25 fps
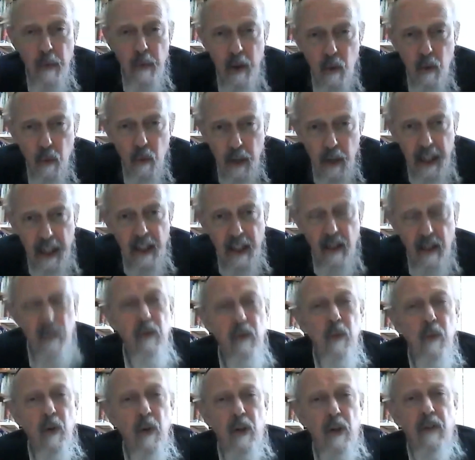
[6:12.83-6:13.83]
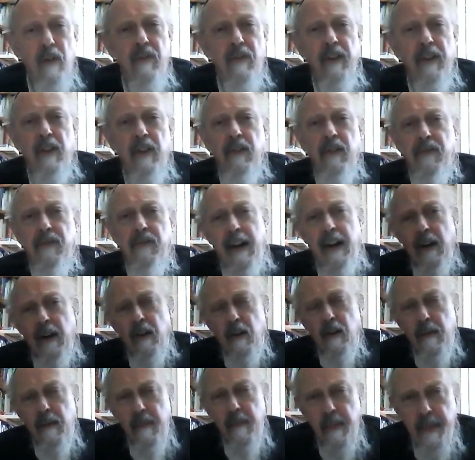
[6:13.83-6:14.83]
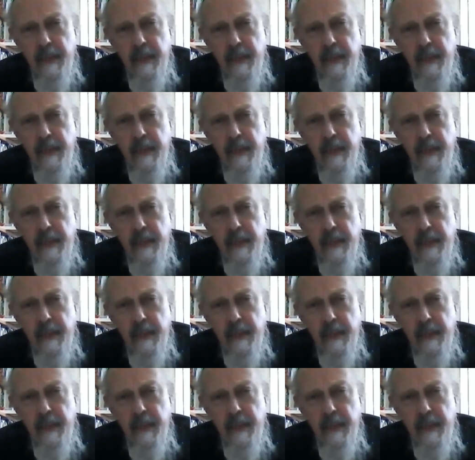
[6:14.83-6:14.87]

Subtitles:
we read the work of Viktor Frankl,